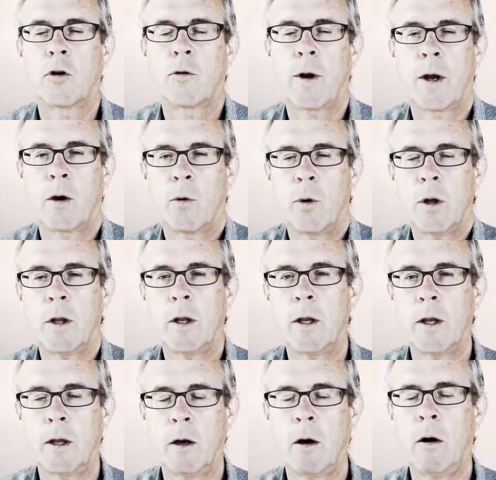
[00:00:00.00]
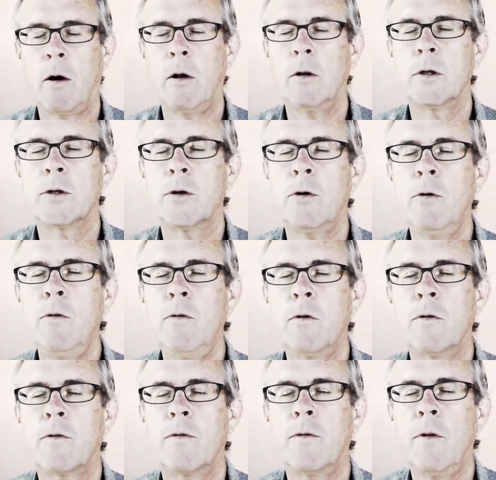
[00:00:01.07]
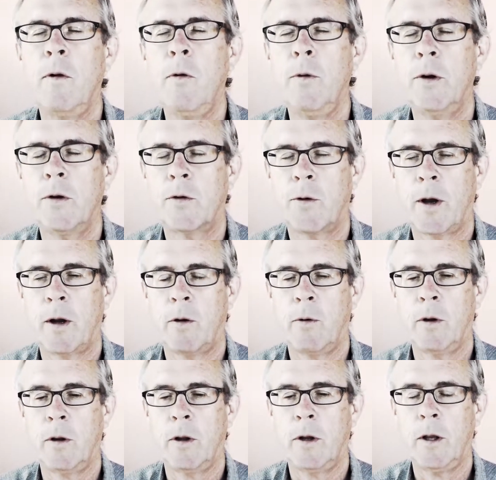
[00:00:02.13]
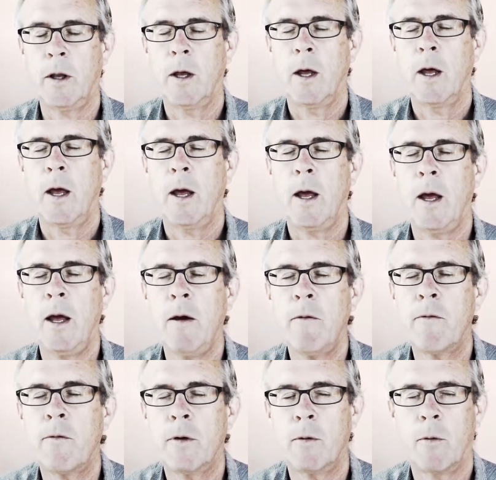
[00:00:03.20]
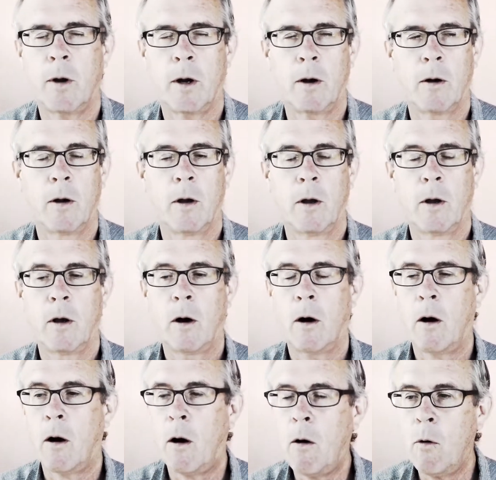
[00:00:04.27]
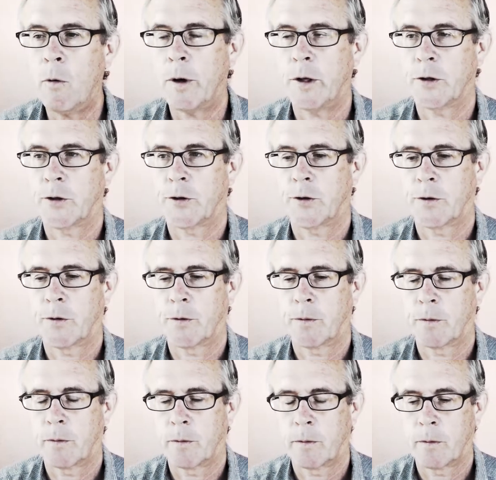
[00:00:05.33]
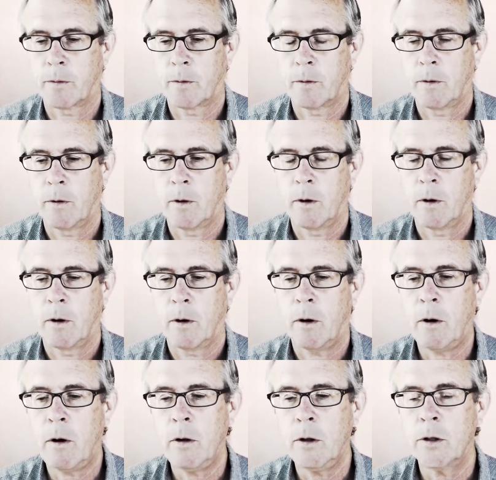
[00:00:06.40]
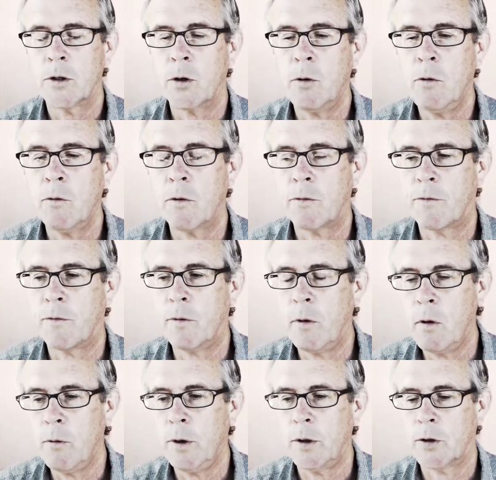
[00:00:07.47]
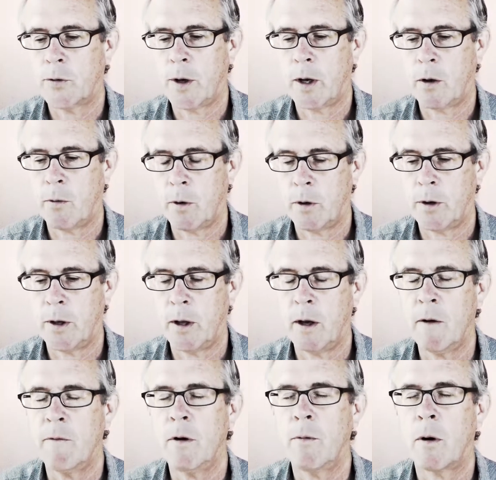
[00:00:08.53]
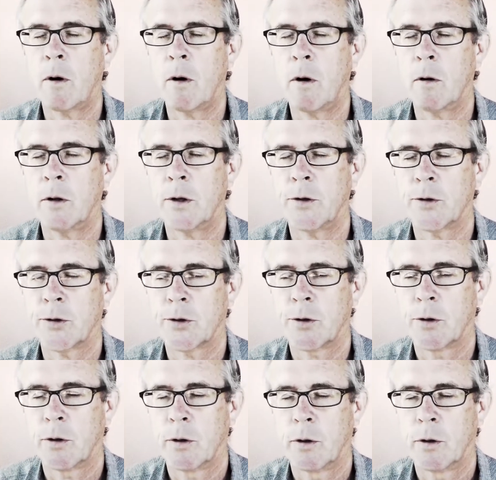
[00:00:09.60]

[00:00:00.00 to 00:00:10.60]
Tranquility. All is overflowing tranquility everywhere, always. All is overflowing tranquility everywhere, always.